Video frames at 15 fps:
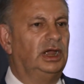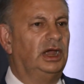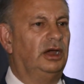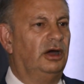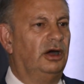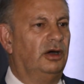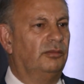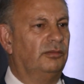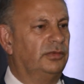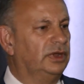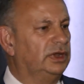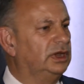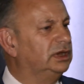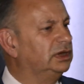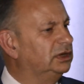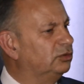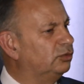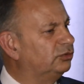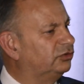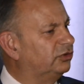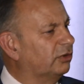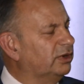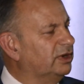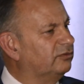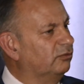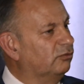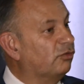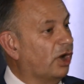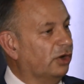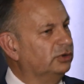Um, he also
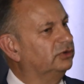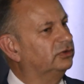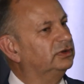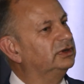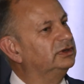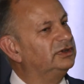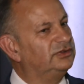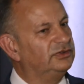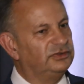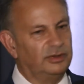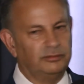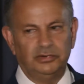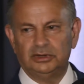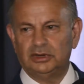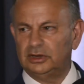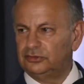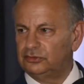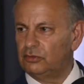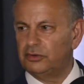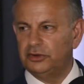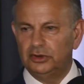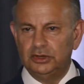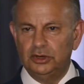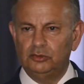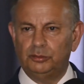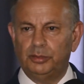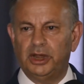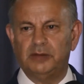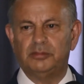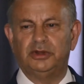even wrote, and this is something that I saw in the
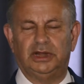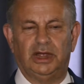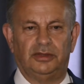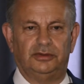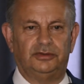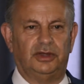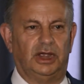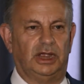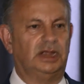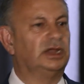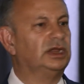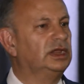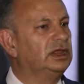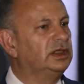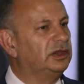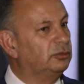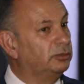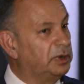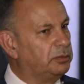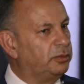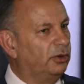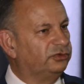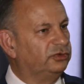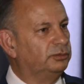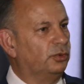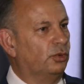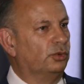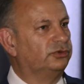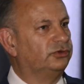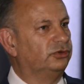newspaper the other day, that it would be
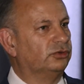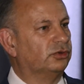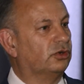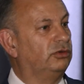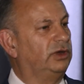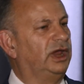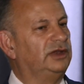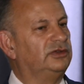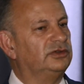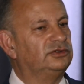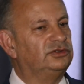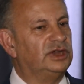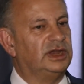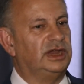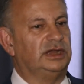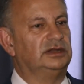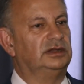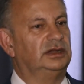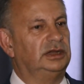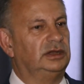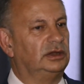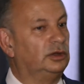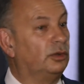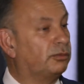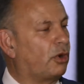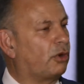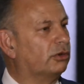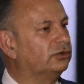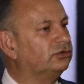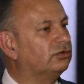possible to create a chicken in a
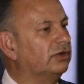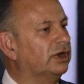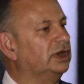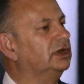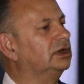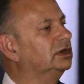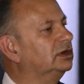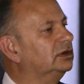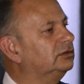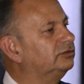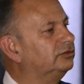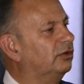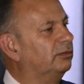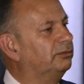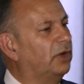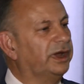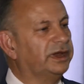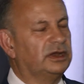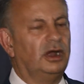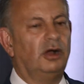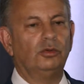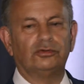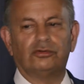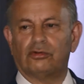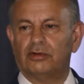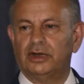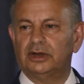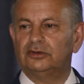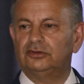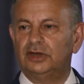laboratory for, by
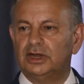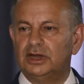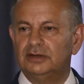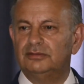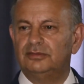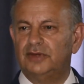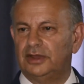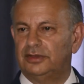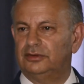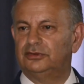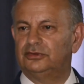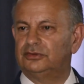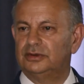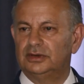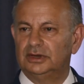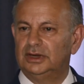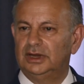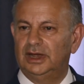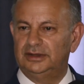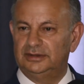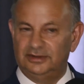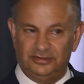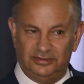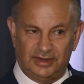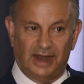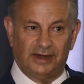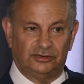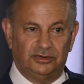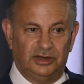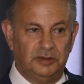culturing chicken feathers. And this is
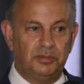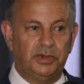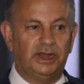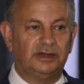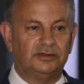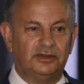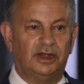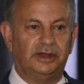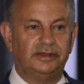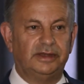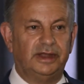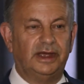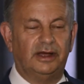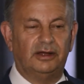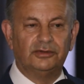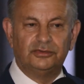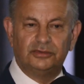actually being done now.